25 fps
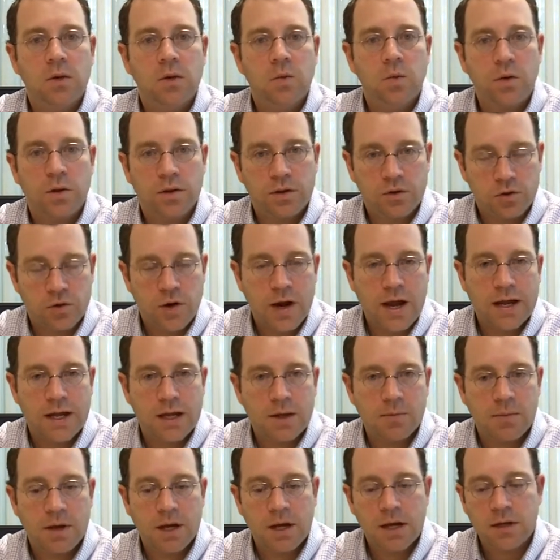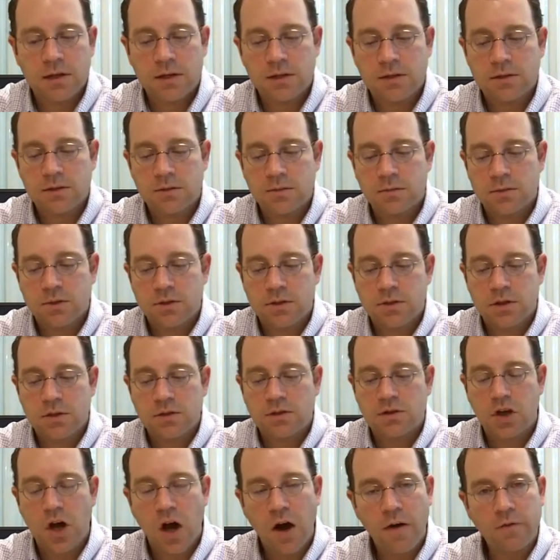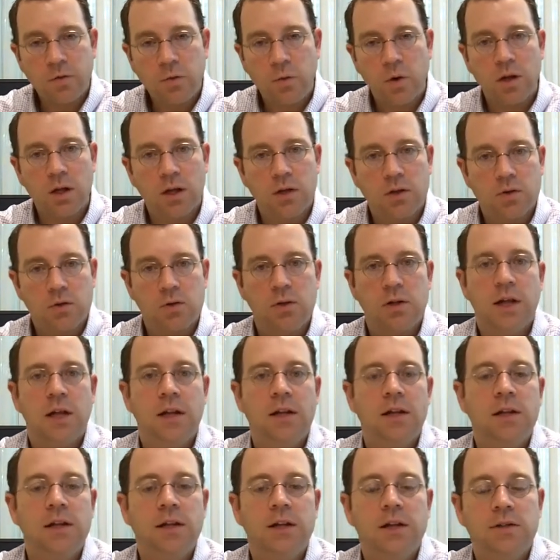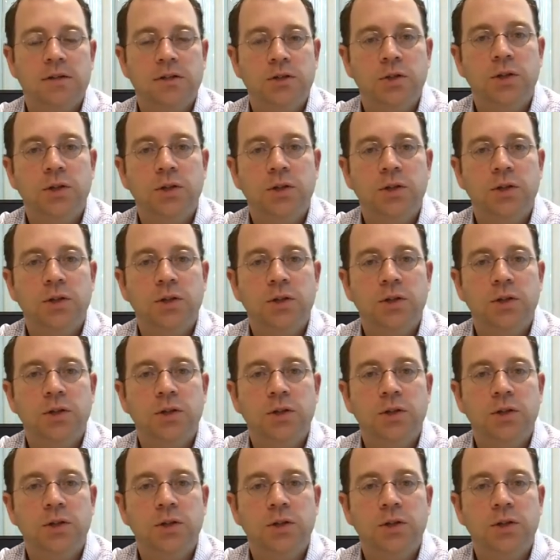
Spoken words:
with tracking mechanisms, software like Google Analytics,